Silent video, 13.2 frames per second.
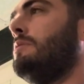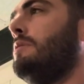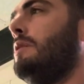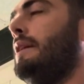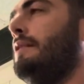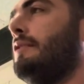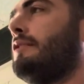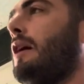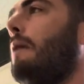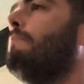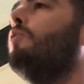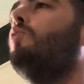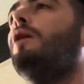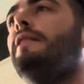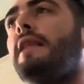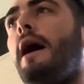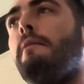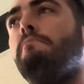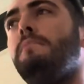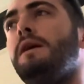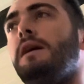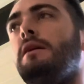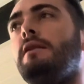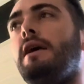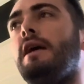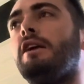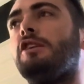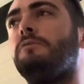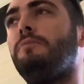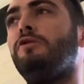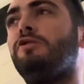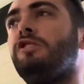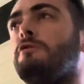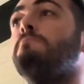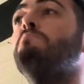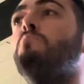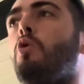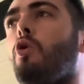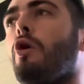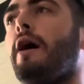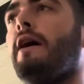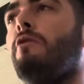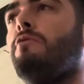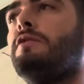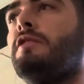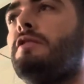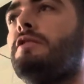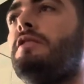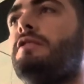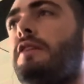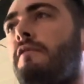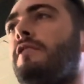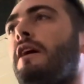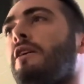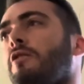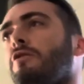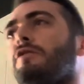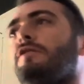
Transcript: In the sky. But wouldn't that mean it experiences more air resistance if the air is